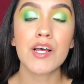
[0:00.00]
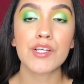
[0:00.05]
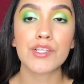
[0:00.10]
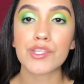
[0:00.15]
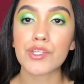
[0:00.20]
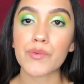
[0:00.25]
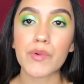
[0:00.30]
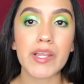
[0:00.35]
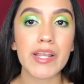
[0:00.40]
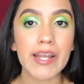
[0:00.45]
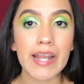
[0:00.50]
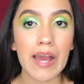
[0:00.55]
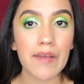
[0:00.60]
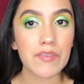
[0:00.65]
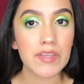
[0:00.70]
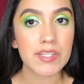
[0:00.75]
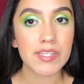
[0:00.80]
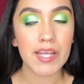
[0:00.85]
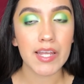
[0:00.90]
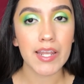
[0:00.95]
so we didn't have
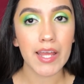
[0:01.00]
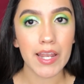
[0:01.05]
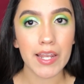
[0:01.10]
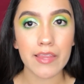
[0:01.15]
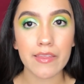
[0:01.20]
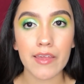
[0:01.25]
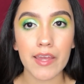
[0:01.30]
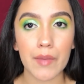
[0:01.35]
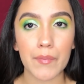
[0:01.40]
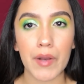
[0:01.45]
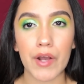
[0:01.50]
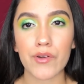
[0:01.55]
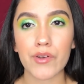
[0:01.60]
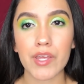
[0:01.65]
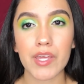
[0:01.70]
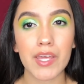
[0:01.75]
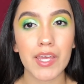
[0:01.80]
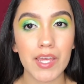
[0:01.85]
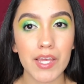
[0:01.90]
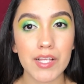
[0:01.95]
to send anything about
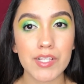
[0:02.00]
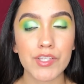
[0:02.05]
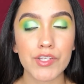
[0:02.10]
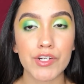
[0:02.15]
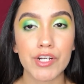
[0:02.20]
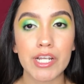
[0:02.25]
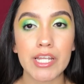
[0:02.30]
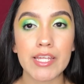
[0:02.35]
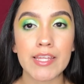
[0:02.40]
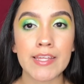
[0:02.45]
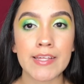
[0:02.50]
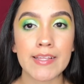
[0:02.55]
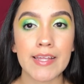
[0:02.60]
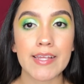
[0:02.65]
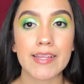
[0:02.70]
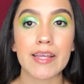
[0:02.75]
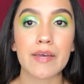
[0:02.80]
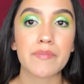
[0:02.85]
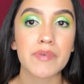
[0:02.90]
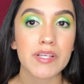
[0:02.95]
kids or anything
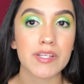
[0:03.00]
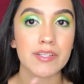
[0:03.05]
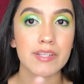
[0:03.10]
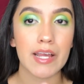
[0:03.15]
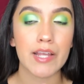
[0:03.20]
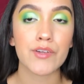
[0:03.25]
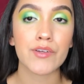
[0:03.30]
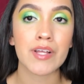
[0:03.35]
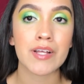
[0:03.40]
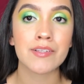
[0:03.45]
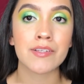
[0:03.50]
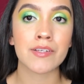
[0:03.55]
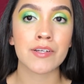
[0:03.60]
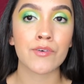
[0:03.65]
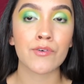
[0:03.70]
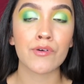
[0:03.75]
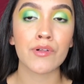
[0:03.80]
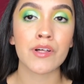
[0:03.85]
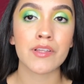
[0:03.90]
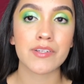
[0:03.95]
like that, because I know that's a
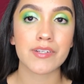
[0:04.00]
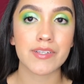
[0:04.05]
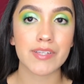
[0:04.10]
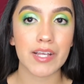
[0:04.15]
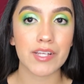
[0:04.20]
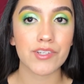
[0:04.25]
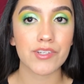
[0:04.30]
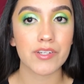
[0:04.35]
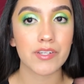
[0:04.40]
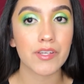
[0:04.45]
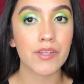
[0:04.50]
whole other section.